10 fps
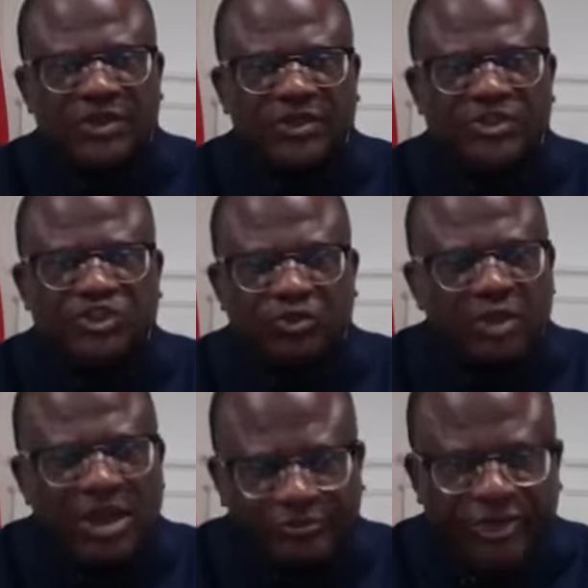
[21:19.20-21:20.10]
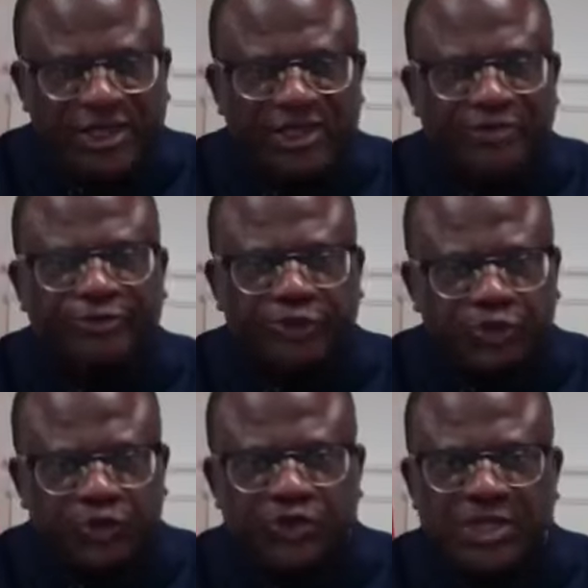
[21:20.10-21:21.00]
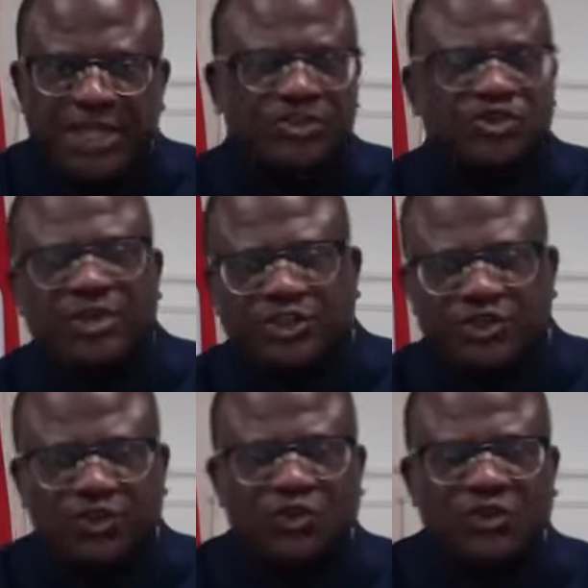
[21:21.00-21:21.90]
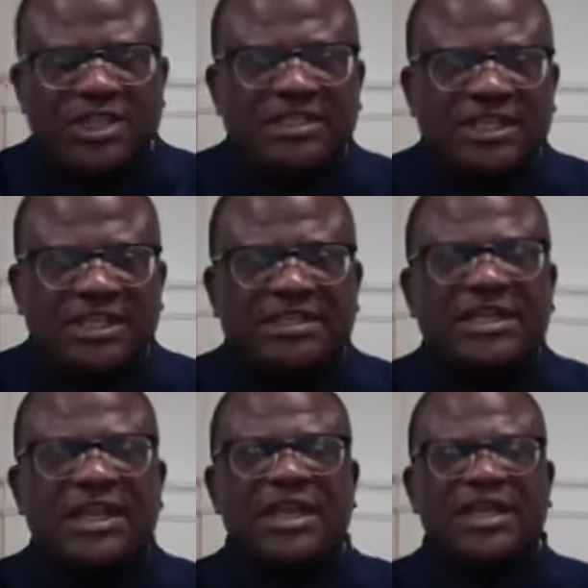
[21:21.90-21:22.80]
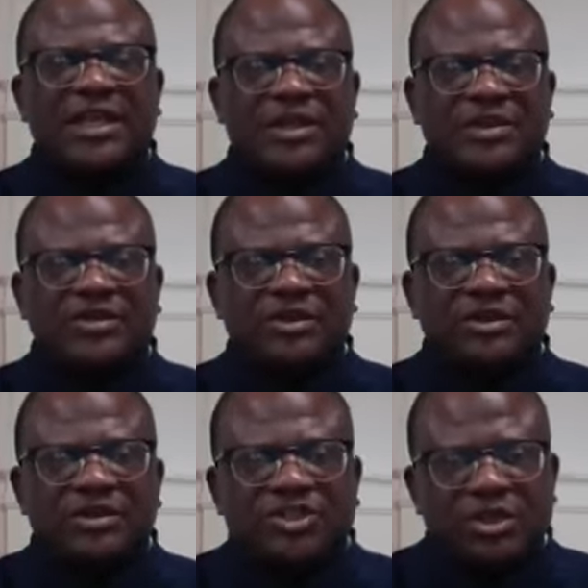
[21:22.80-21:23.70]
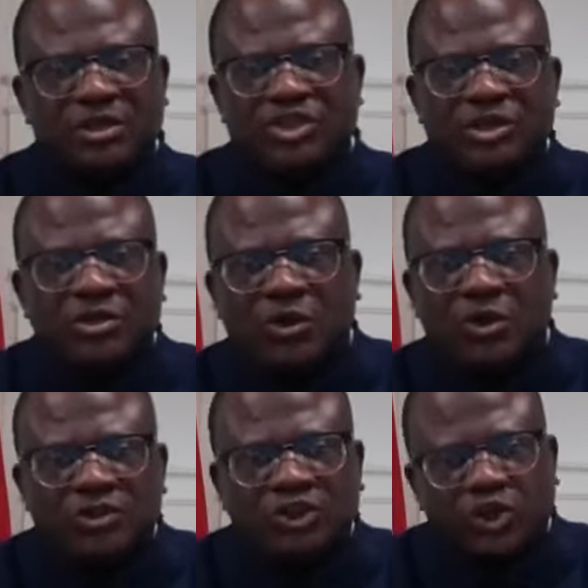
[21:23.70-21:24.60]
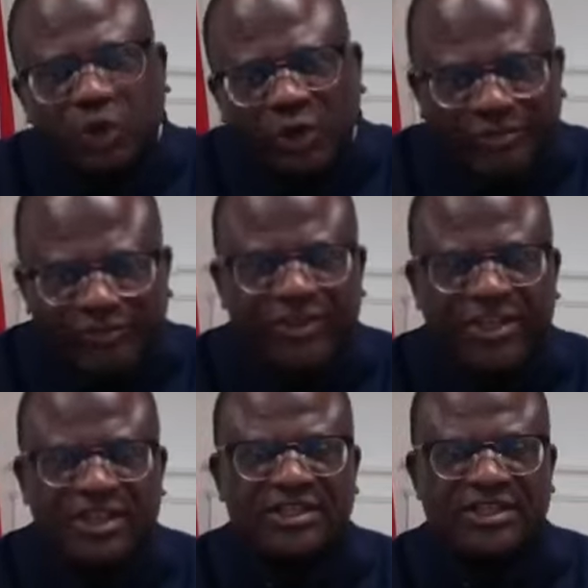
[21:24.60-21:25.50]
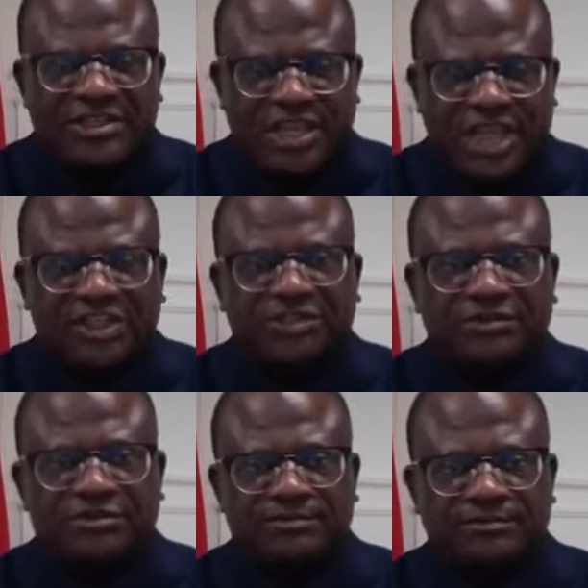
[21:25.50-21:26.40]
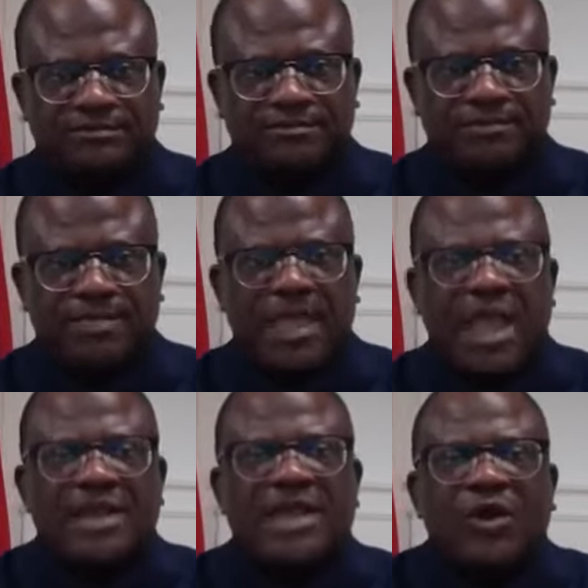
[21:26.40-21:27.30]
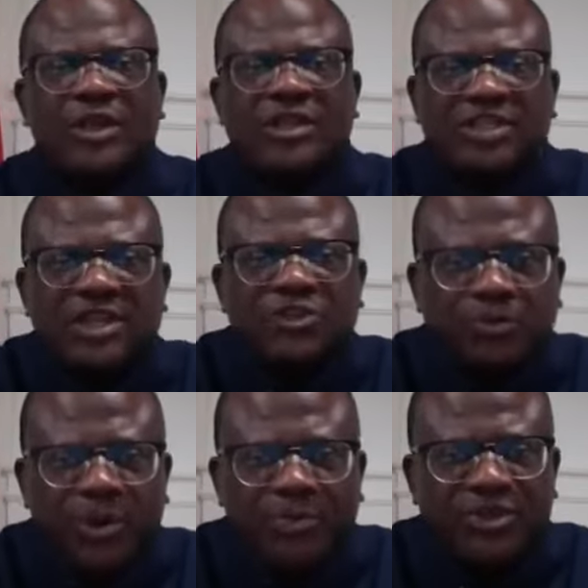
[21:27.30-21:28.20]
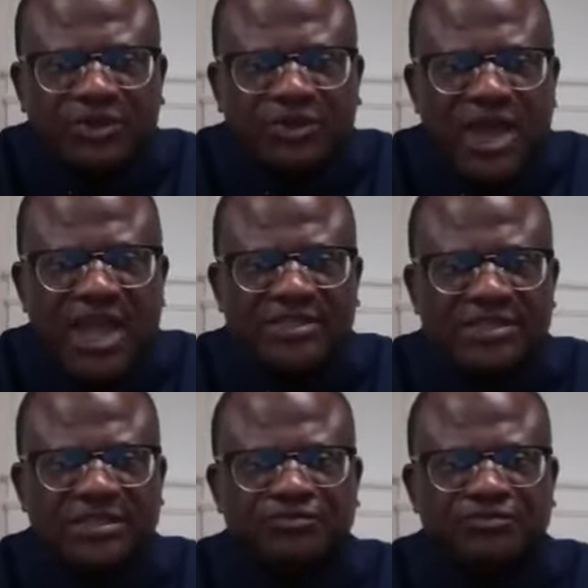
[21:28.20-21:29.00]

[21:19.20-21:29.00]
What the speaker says: geographical food, and so and so. So this is called geographical indication. Now, intellectual property rights